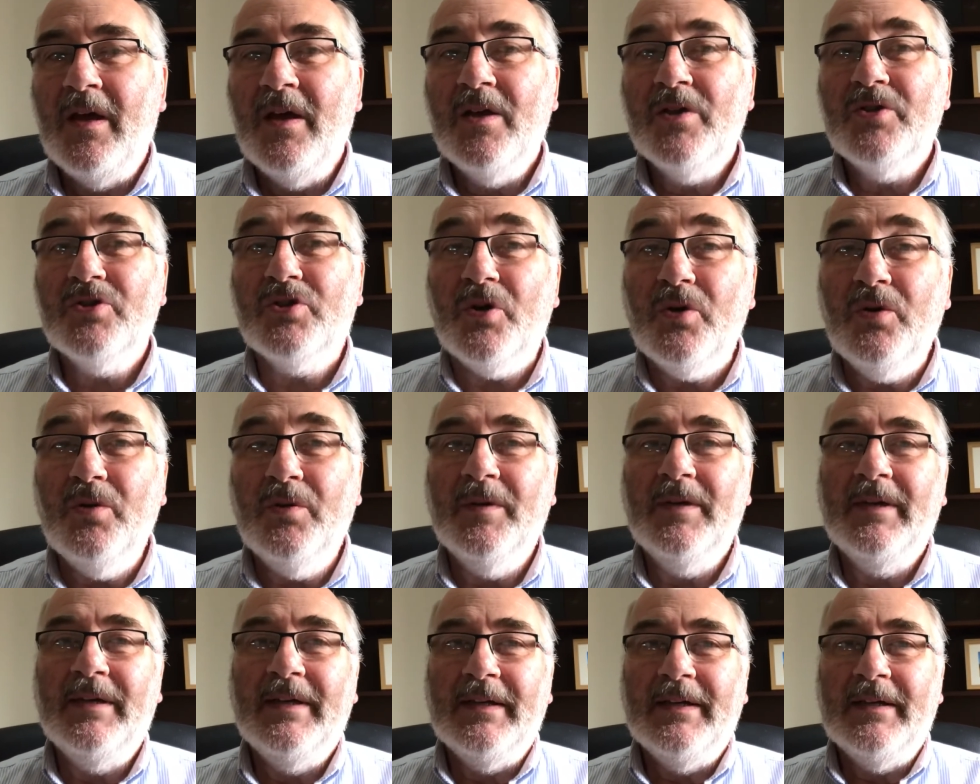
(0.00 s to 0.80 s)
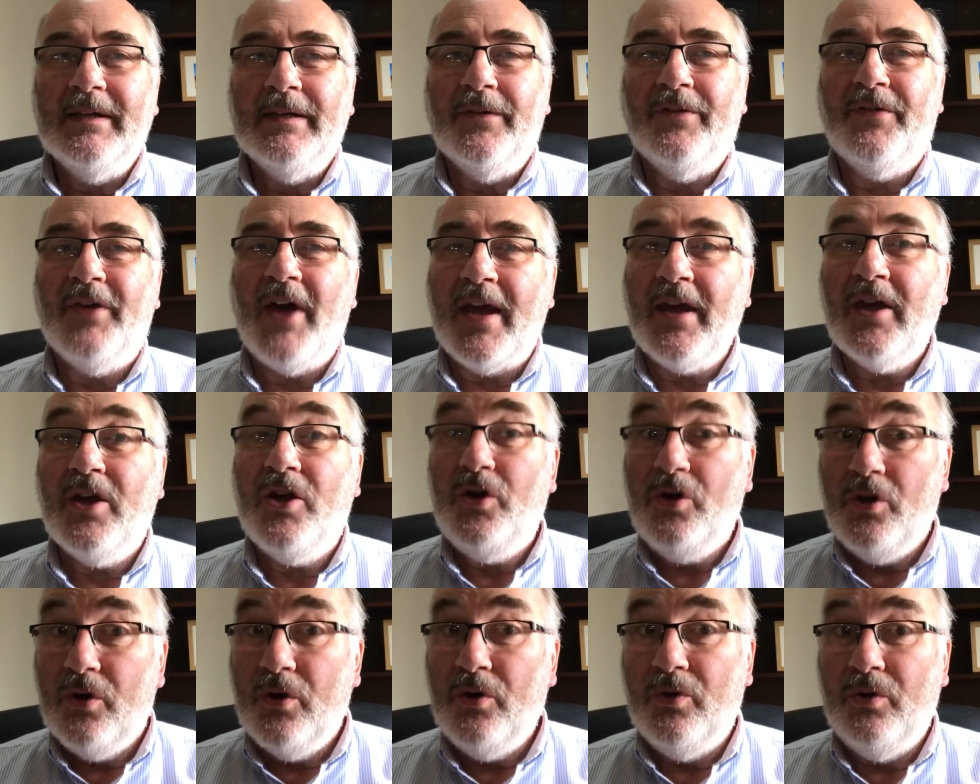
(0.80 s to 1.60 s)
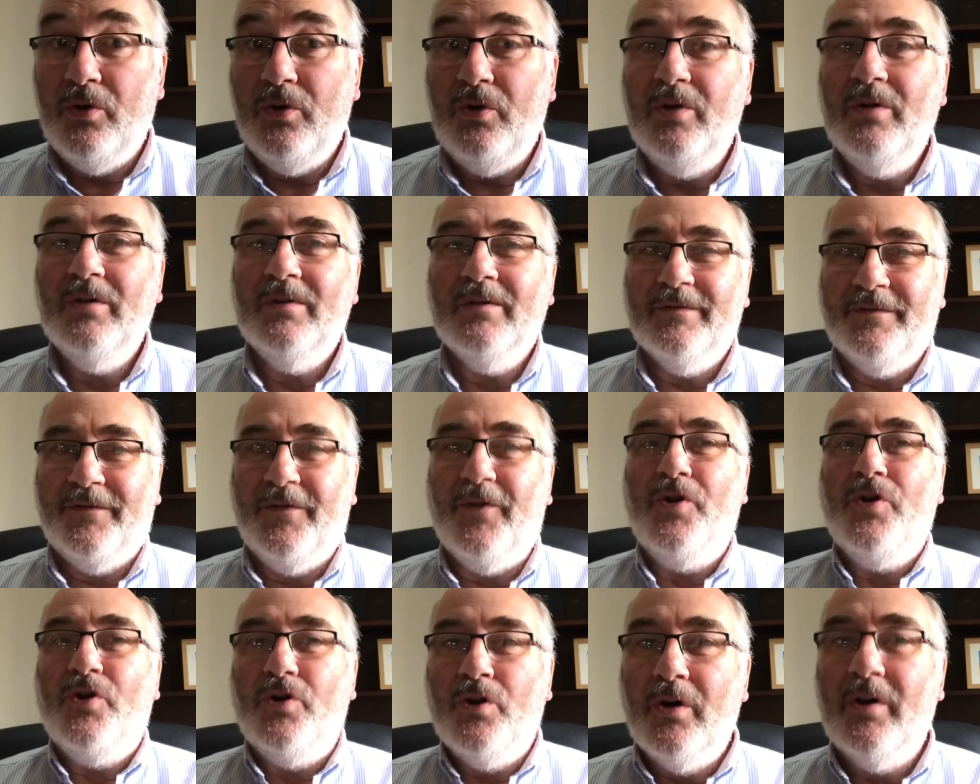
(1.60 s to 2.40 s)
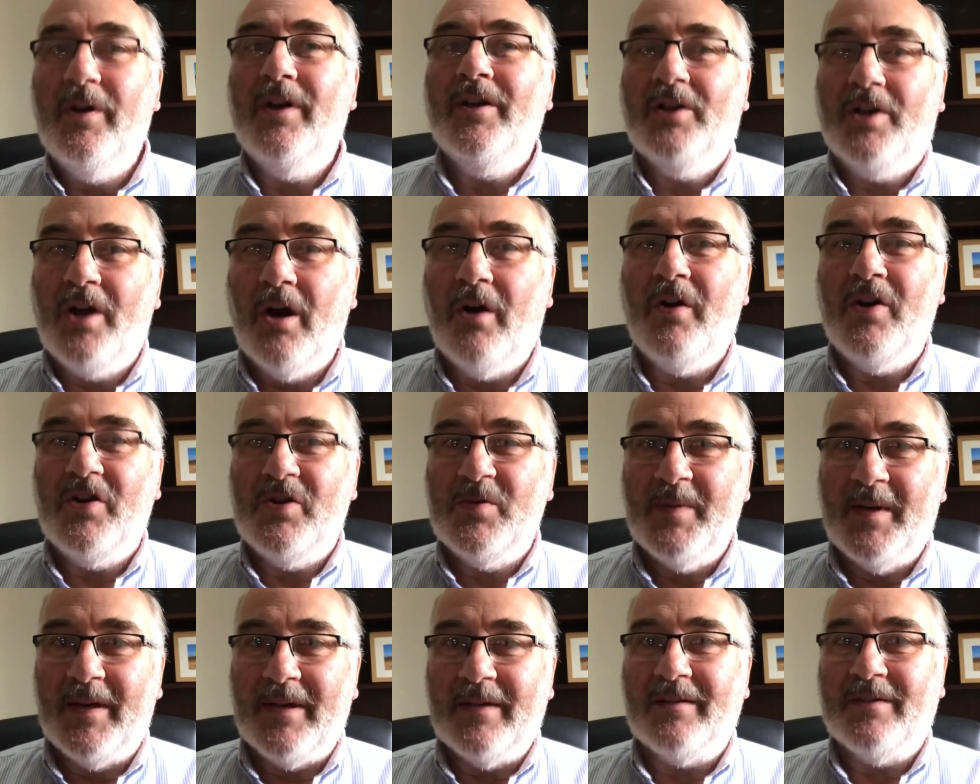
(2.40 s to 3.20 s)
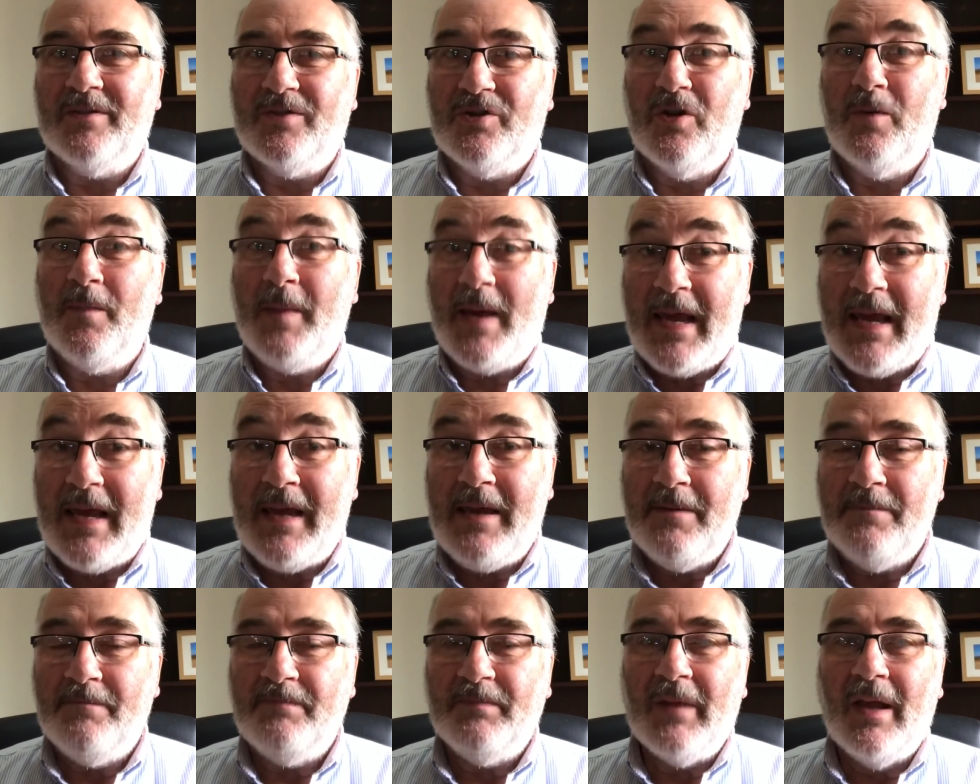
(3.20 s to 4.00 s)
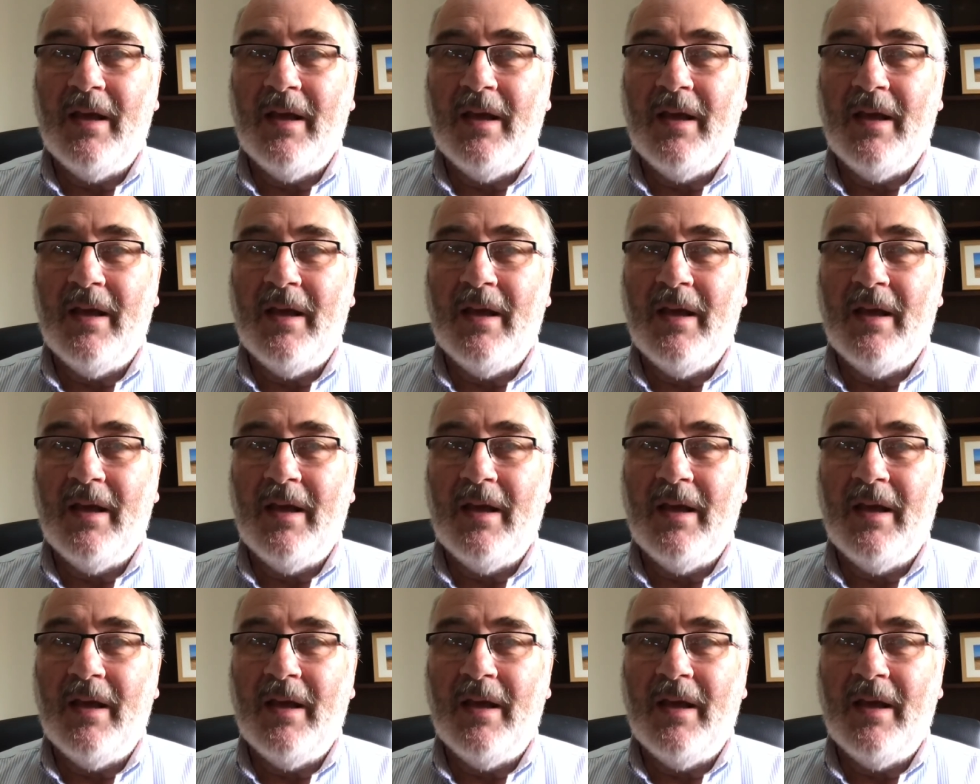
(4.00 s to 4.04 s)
So thank you for your encouragement to me.